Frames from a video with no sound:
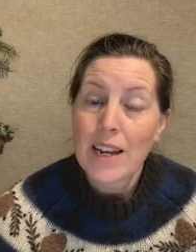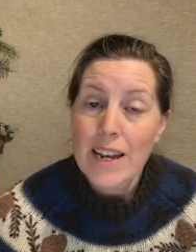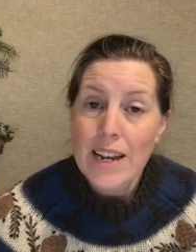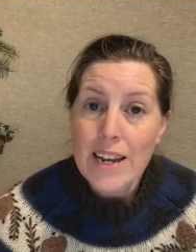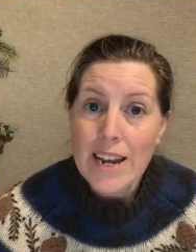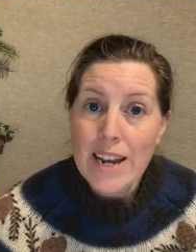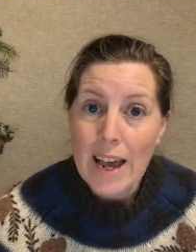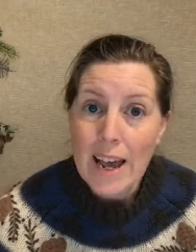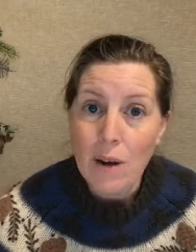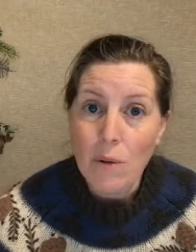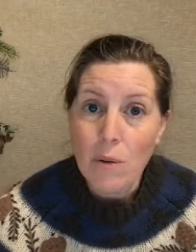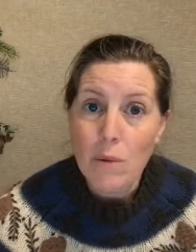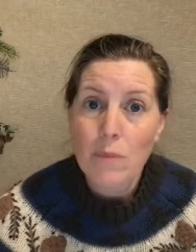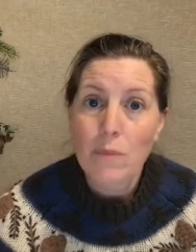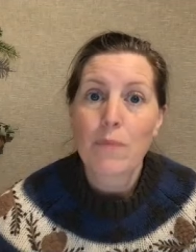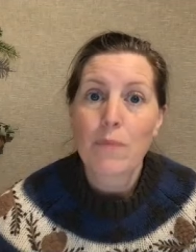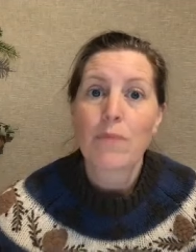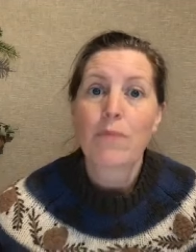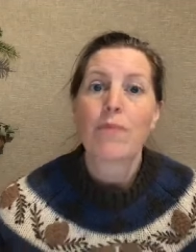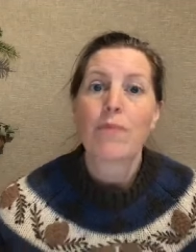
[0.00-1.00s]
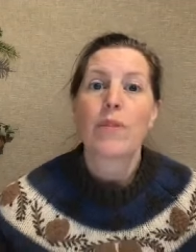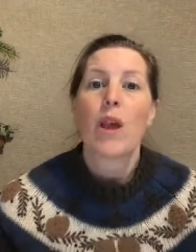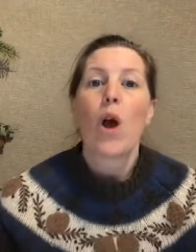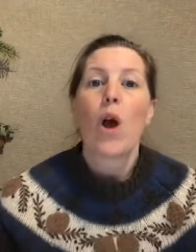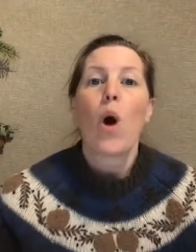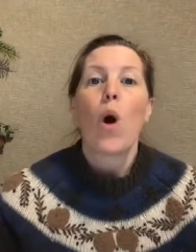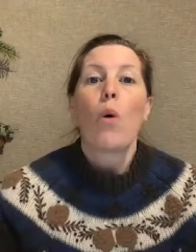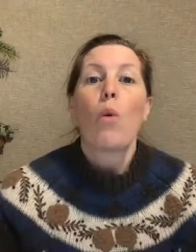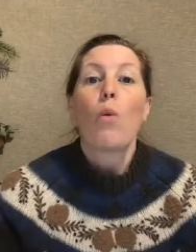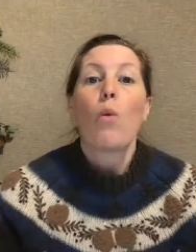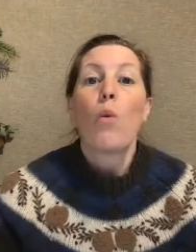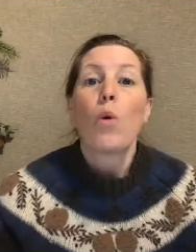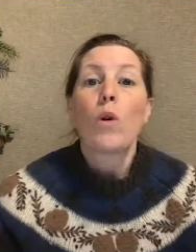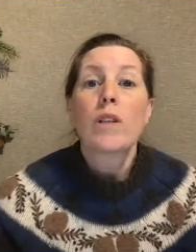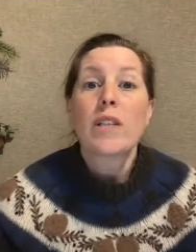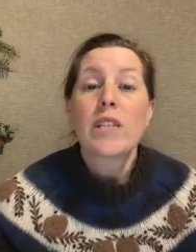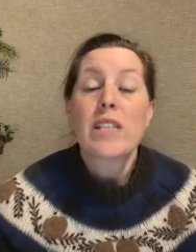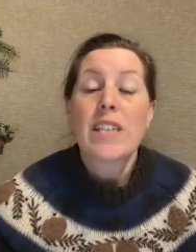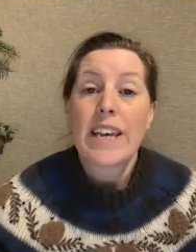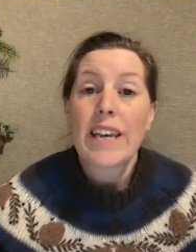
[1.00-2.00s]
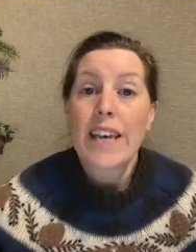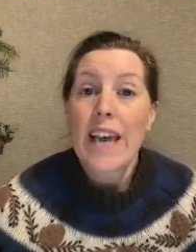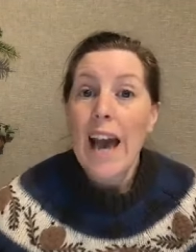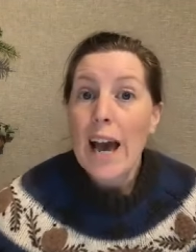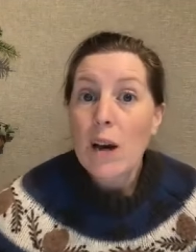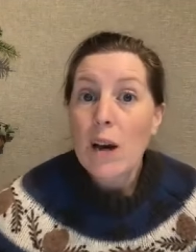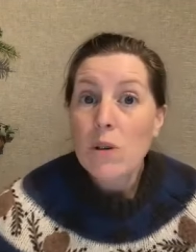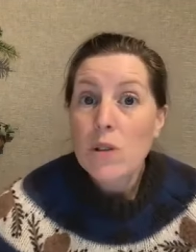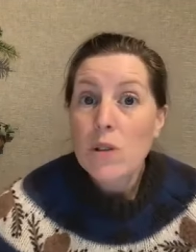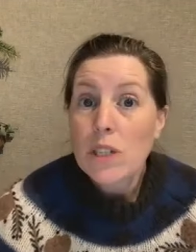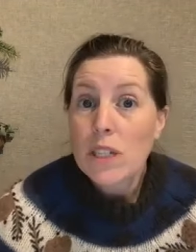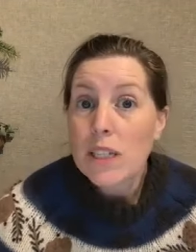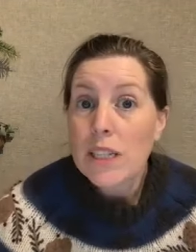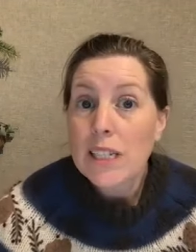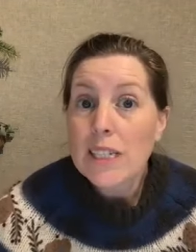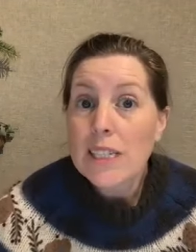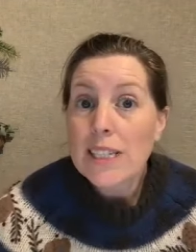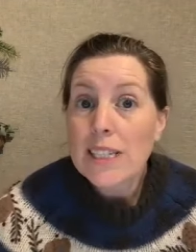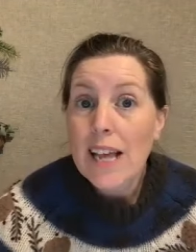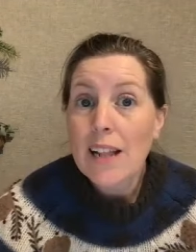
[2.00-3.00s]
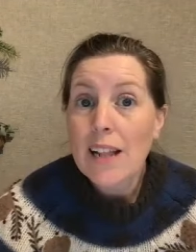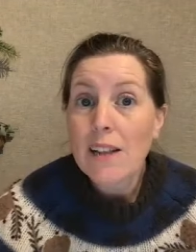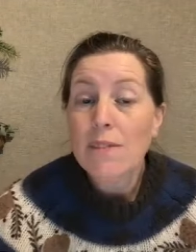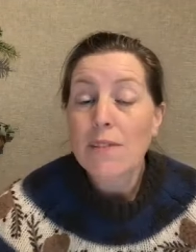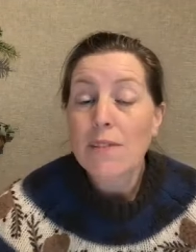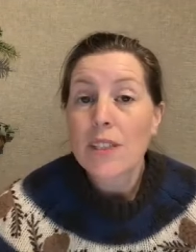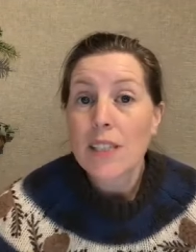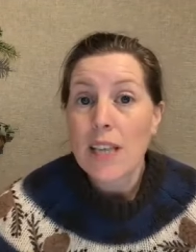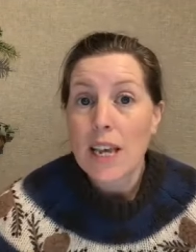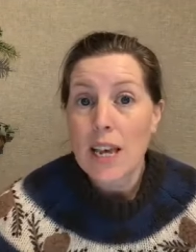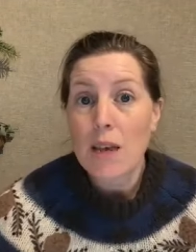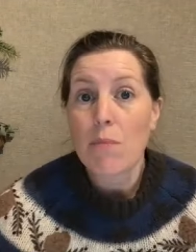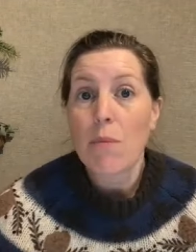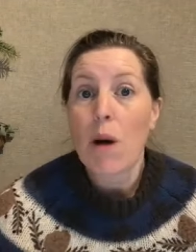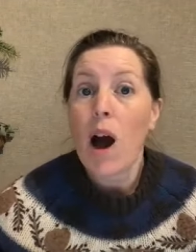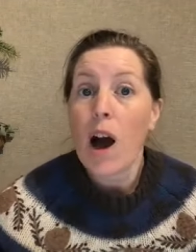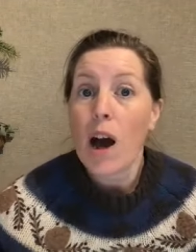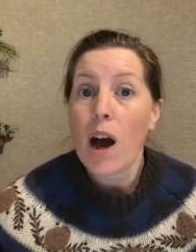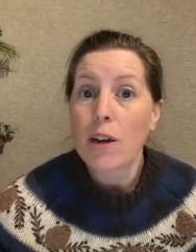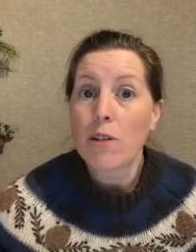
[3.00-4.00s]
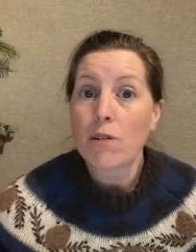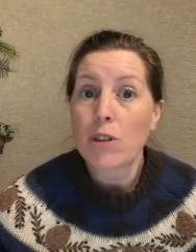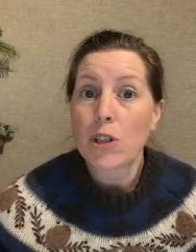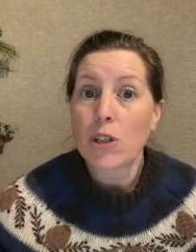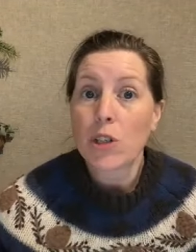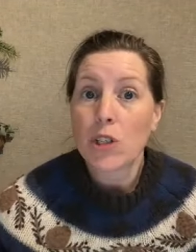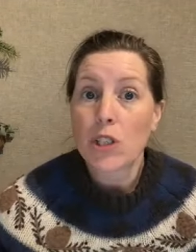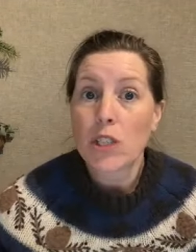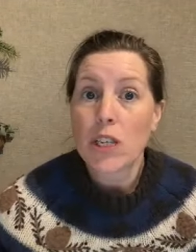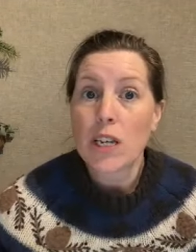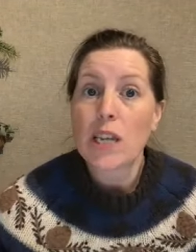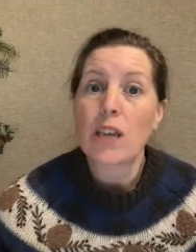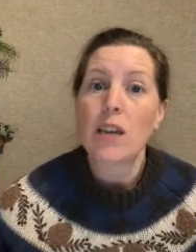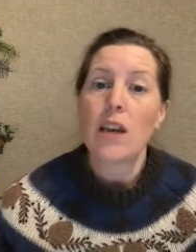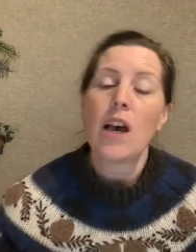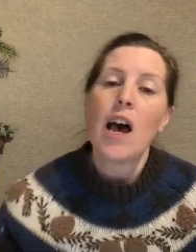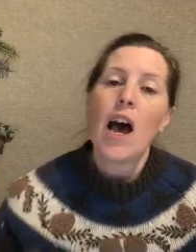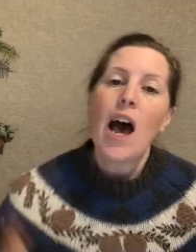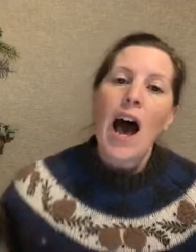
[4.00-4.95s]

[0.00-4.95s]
Now, one day out in the self same Irish sea,